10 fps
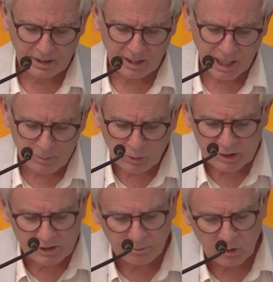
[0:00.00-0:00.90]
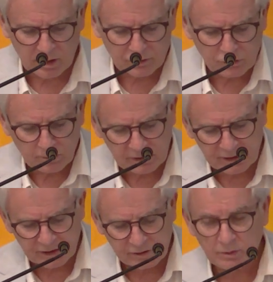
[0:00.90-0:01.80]
Immigrants brought new
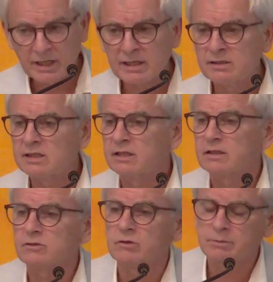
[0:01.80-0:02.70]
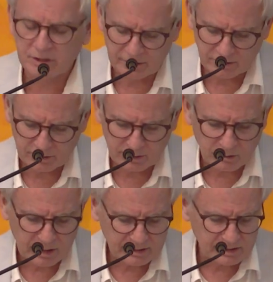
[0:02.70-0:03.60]
religious ways and contributed to the
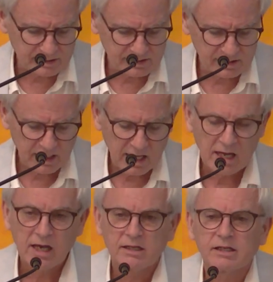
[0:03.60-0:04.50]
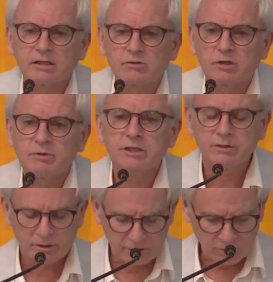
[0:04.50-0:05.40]
crisis. They contributed
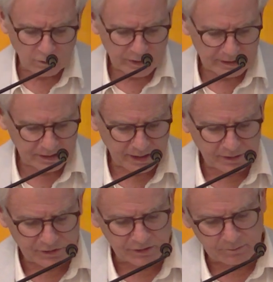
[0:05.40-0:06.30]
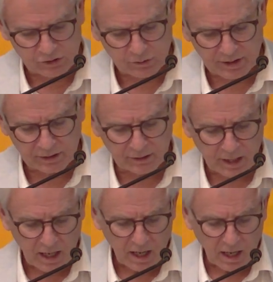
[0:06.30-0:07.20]
to the growing tension between
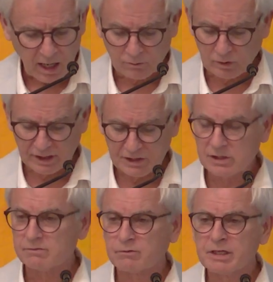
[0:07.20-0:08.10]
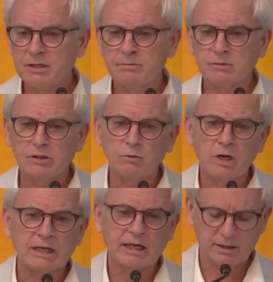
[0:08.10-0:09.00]
religious freedom on the
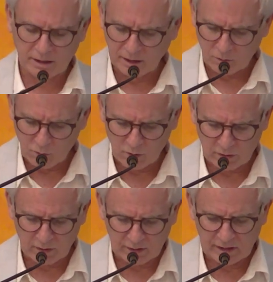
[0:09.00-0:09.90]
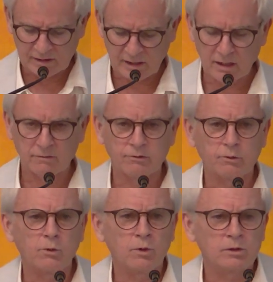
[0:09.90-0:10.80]
one hand and order, the desire for
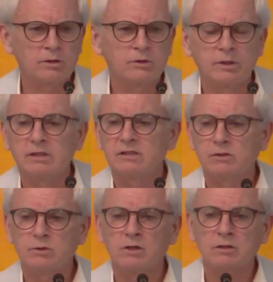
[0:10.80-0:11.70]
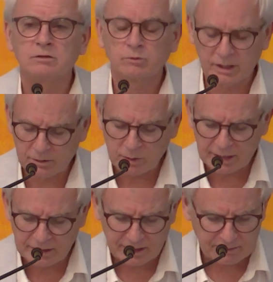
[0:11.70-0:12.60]
order during the so-called Great
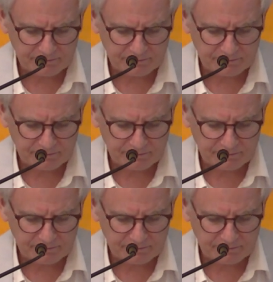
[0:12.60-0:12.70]
Awakening.